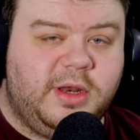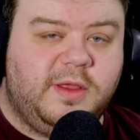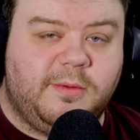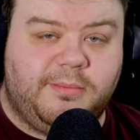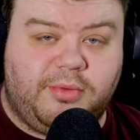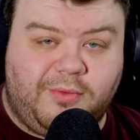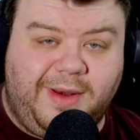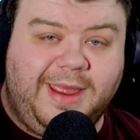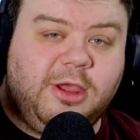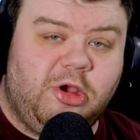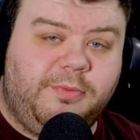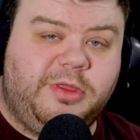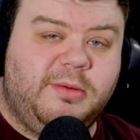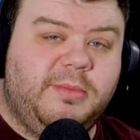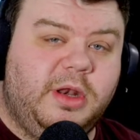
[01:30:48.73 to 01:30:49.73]
need to break
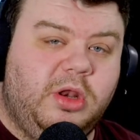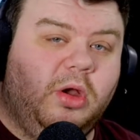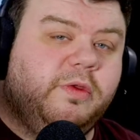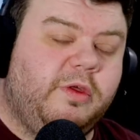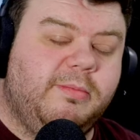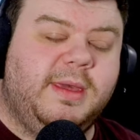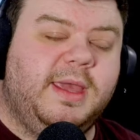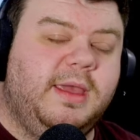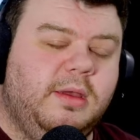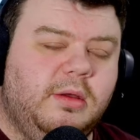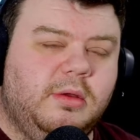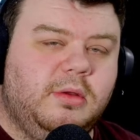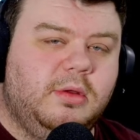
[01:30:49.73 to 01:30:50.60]
up the monotony